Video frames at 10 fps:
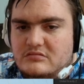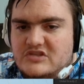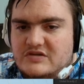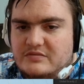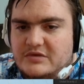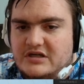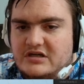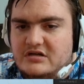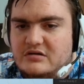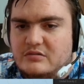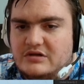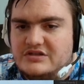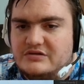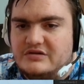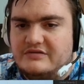So from here, 1,
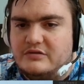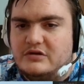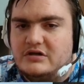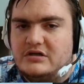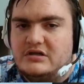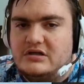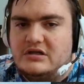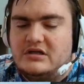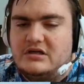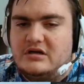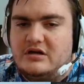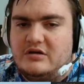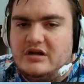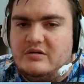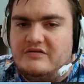2, 3, 4. There we
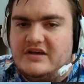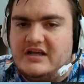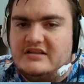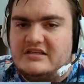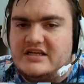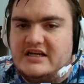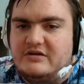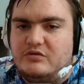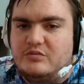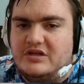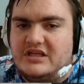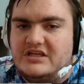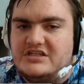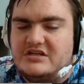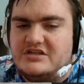go. Now we've got the dining room and
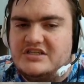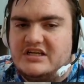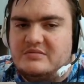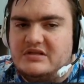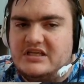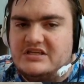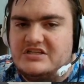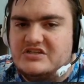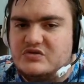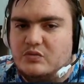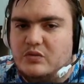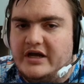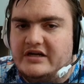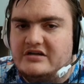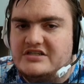kitchen all set up. The kitchen's a
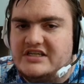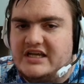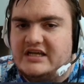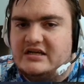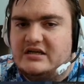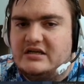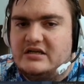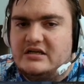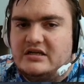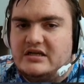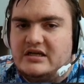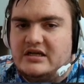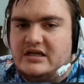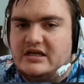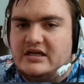wider set.
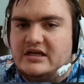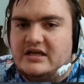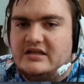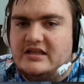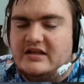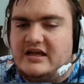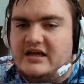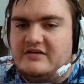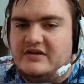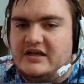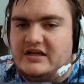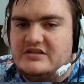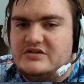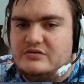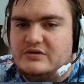And they'll have a
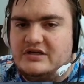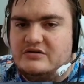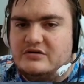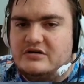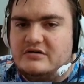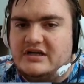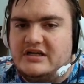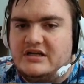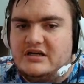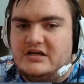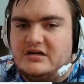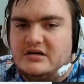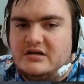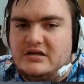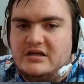2-way door right here.
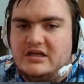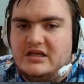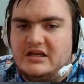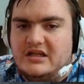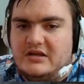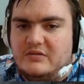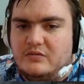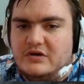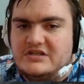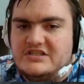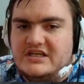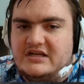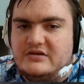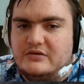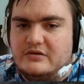And a
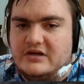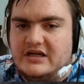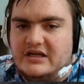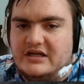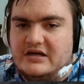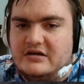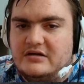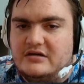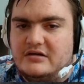1-set door right here.